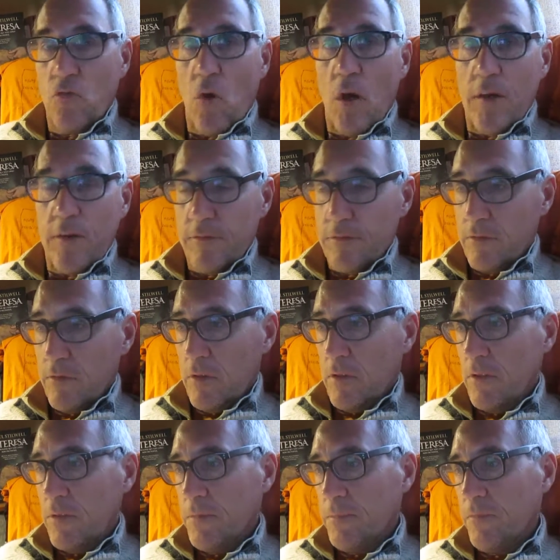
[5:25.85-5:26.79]
wife
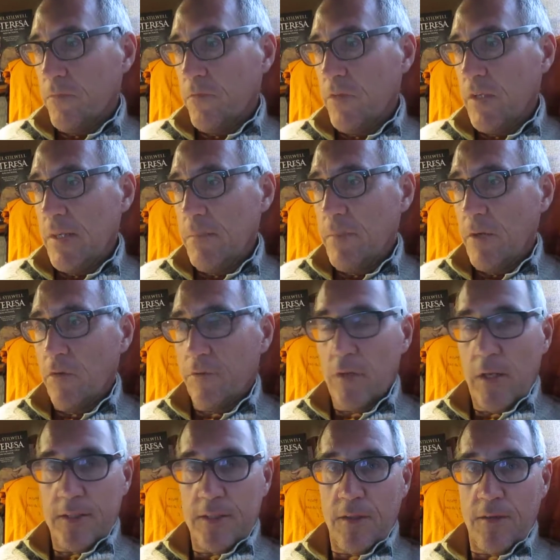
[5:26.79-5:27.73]
Philippa of
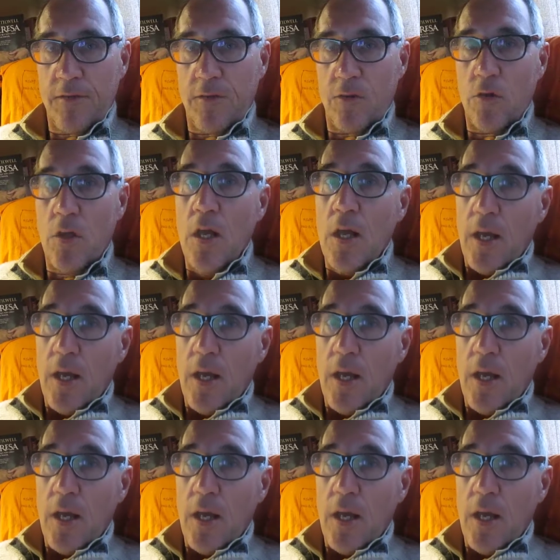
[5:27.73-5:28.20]
Lancaster,